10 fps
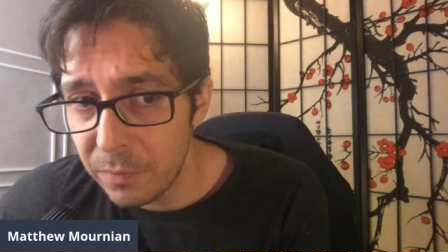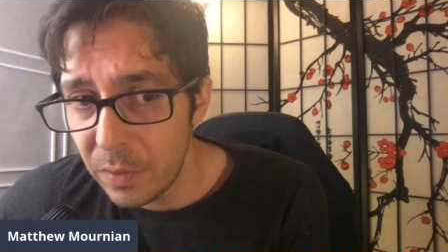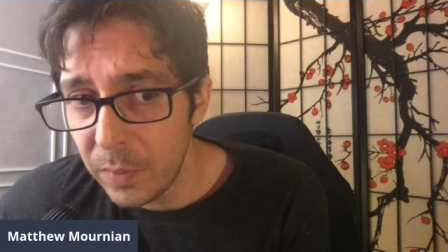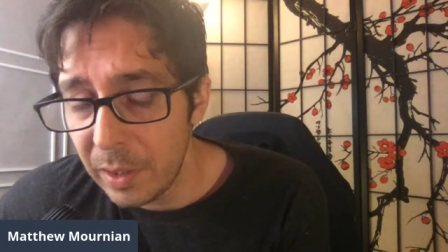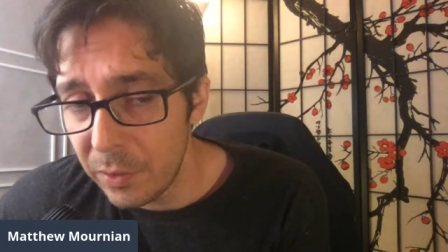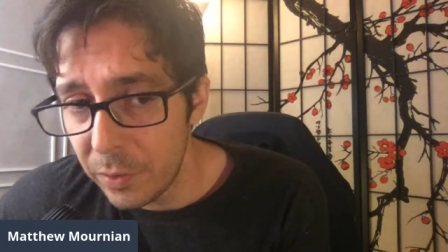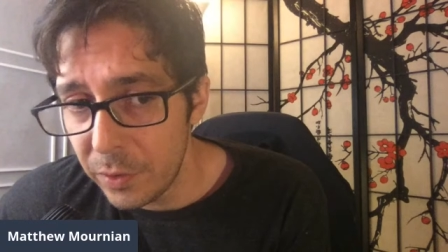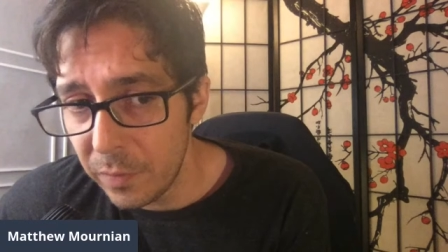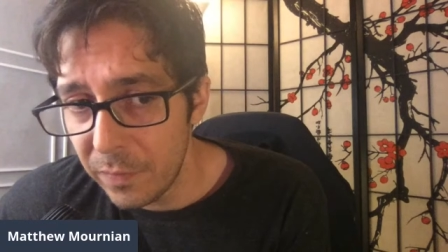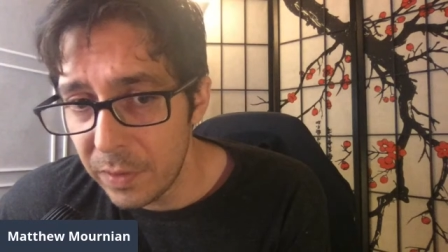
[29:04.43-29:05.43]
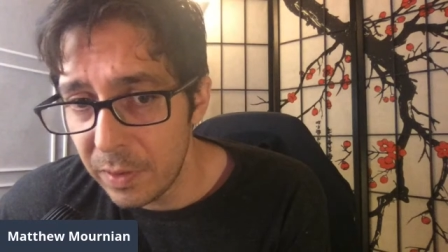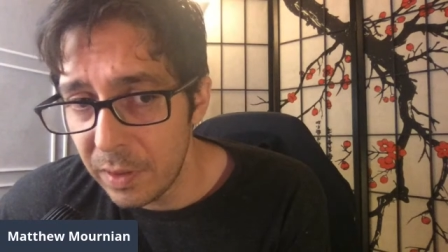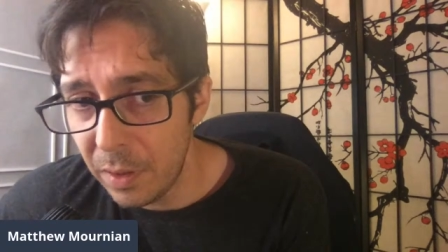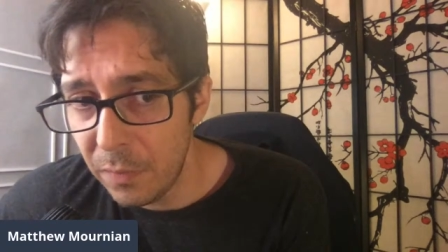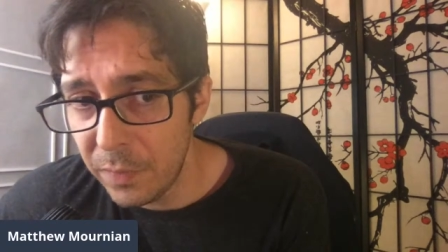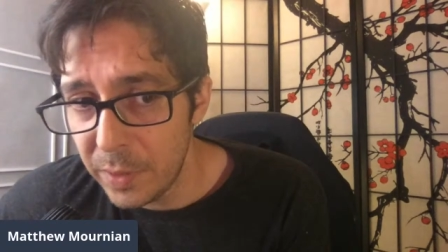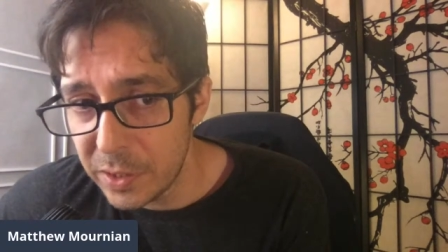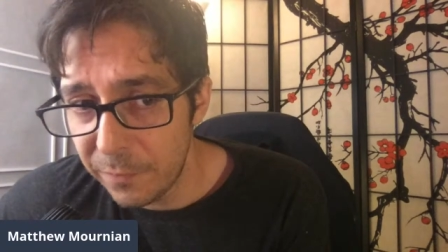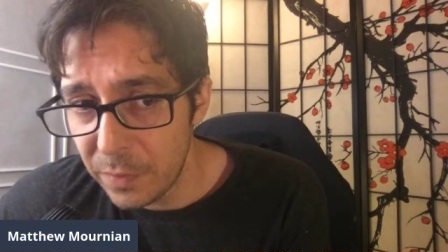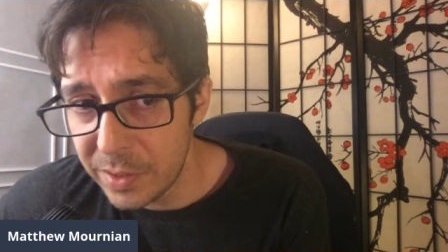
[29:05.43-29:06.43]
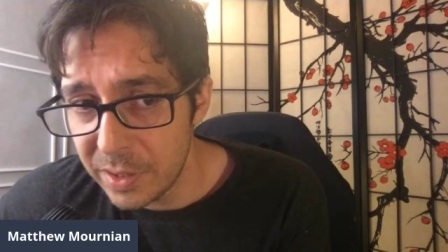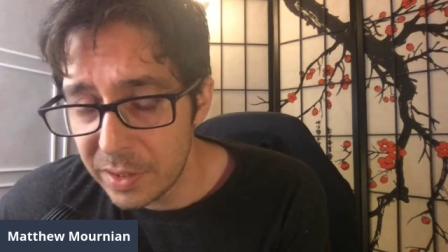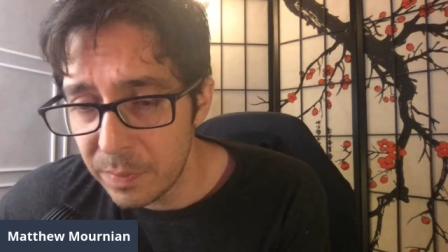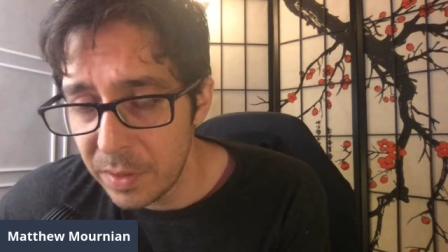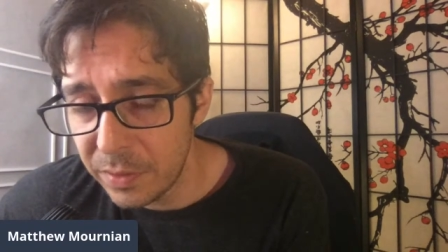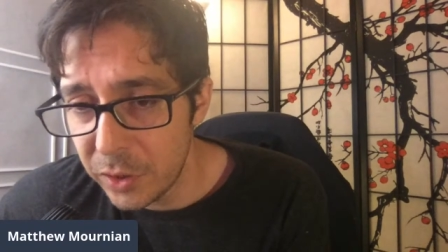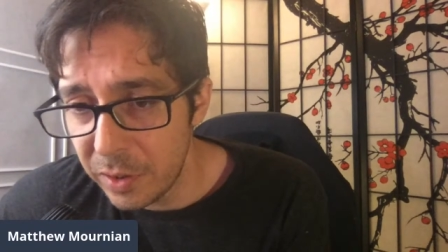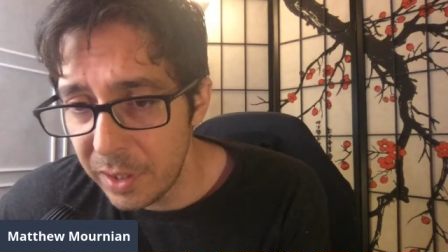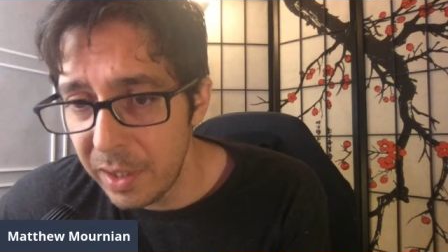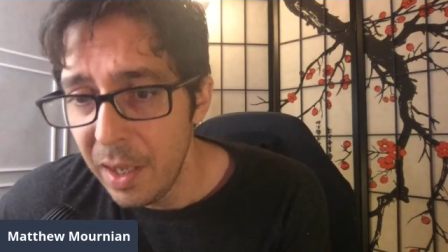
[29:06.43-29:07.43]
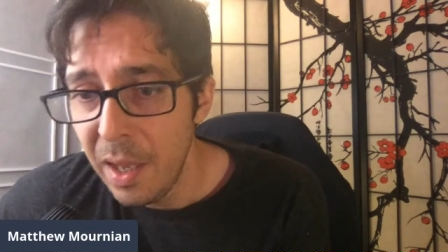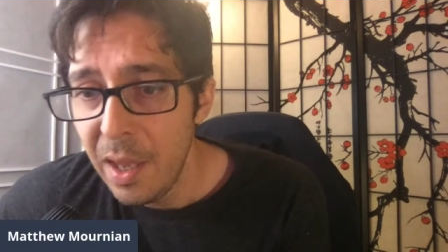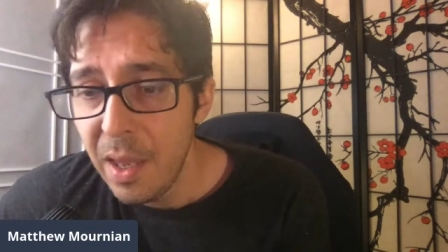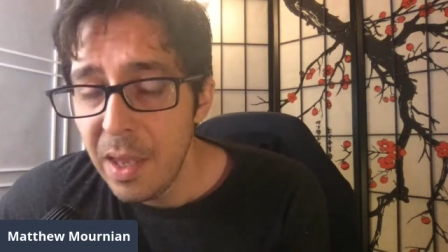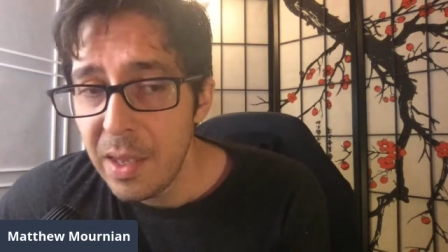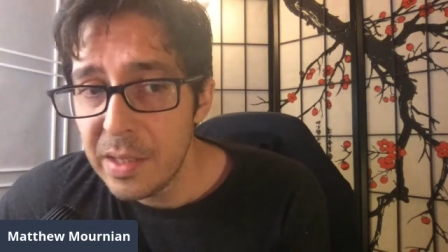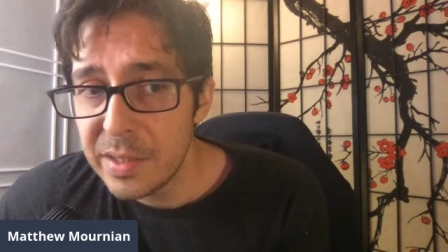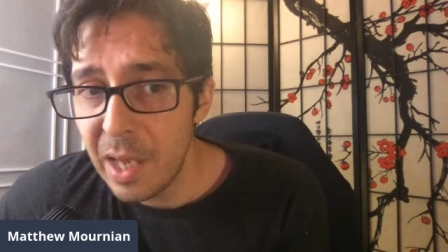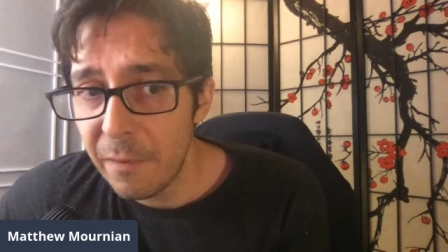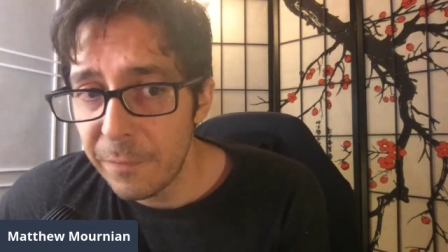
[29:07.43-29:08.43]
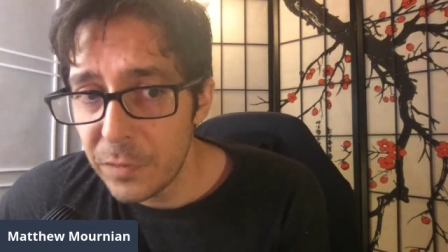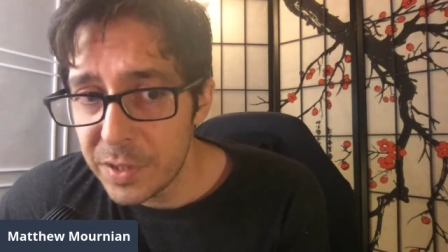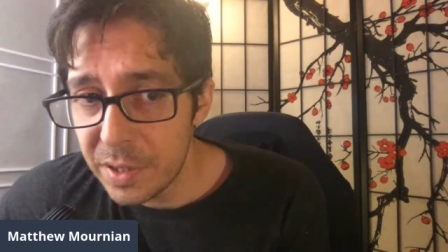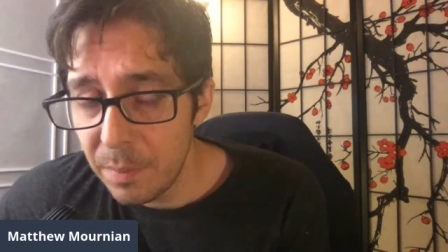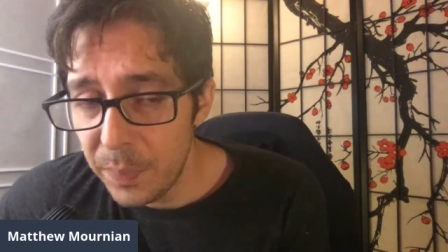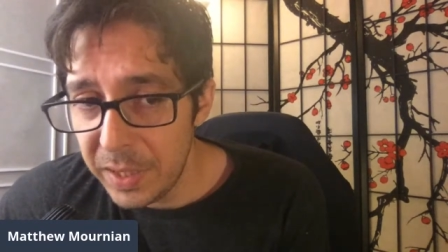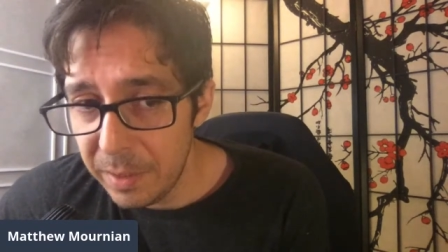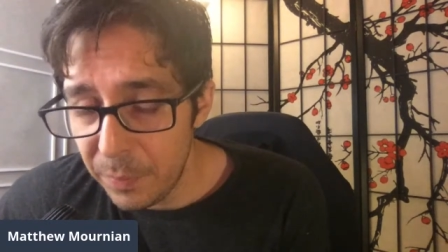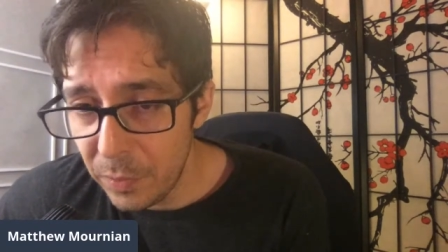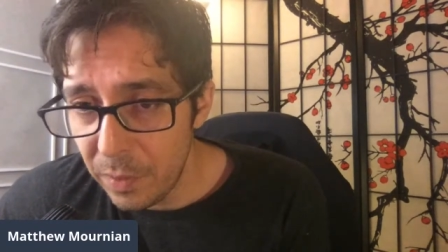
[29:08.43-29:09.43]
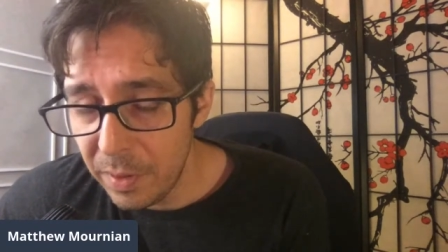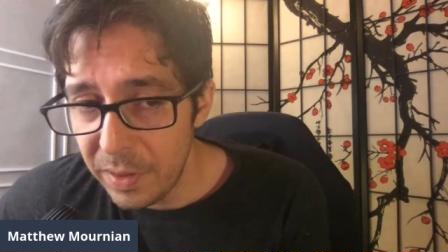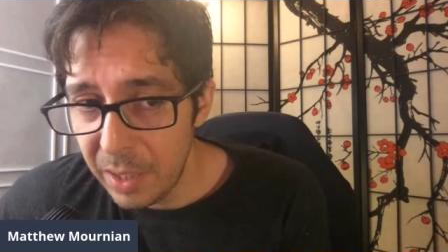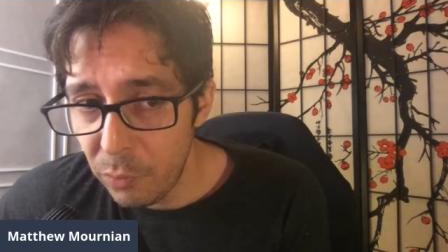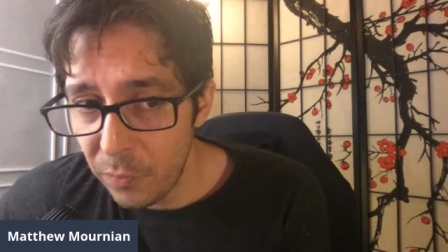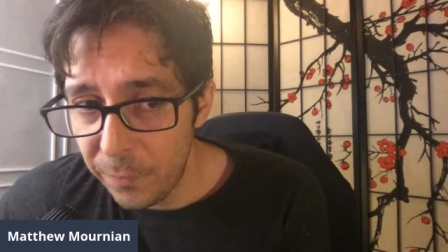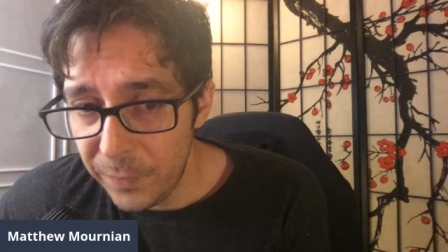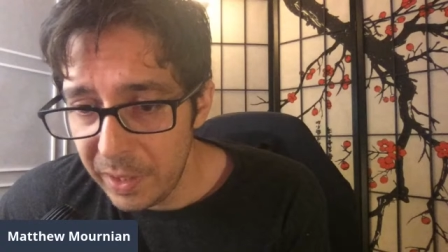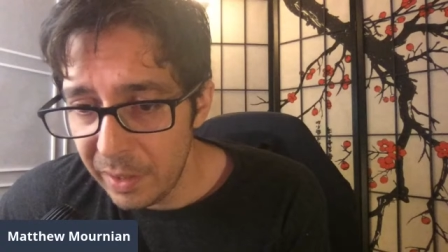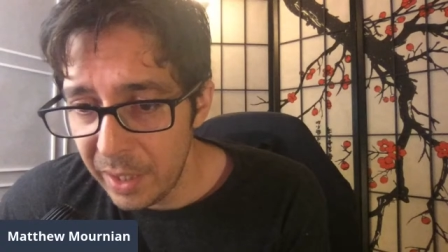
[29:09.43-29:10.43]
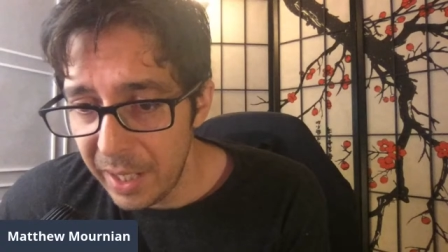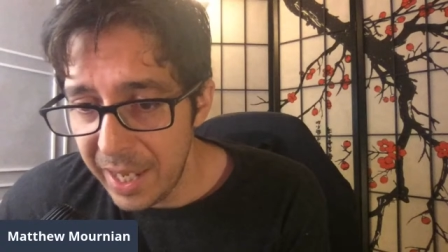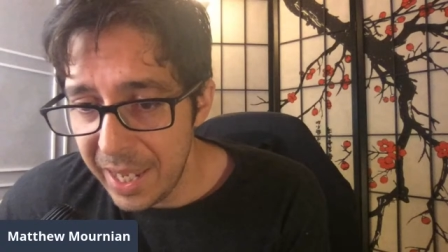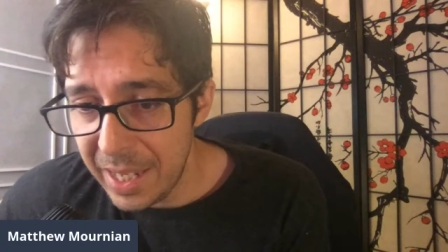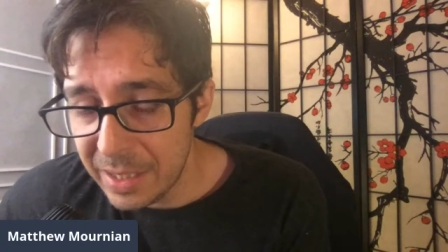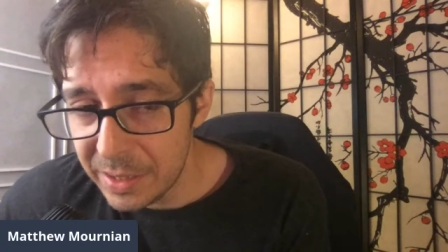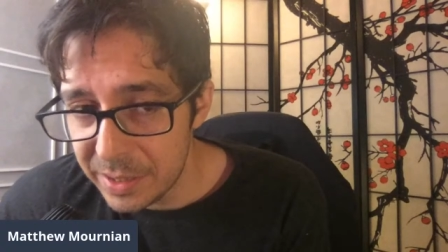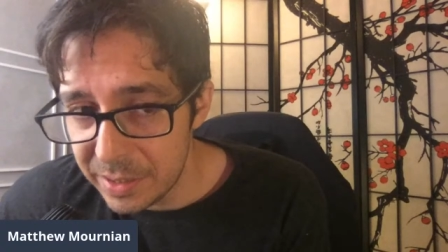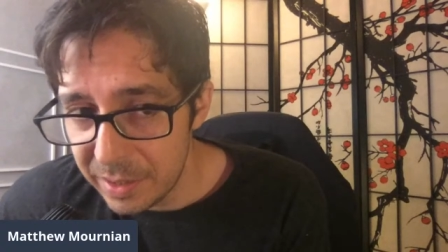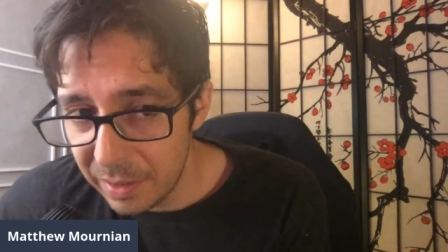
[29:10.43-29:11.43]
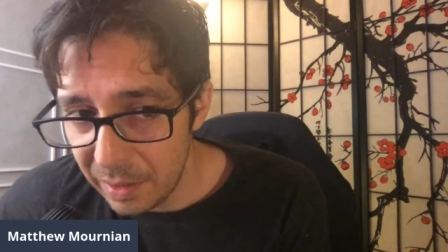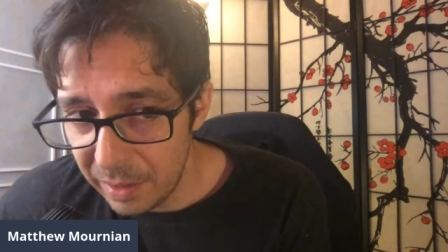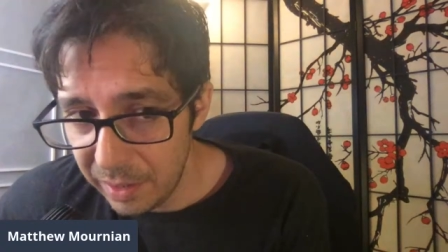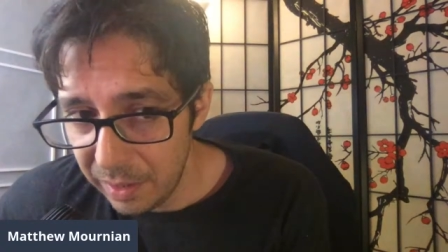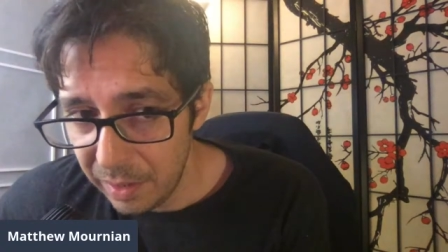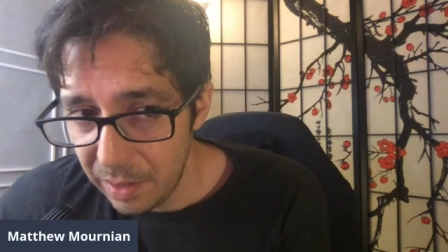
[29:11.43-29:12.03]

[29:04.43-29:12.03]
What we learned over this first 6-month journey is that for some people, they will feel it instantly.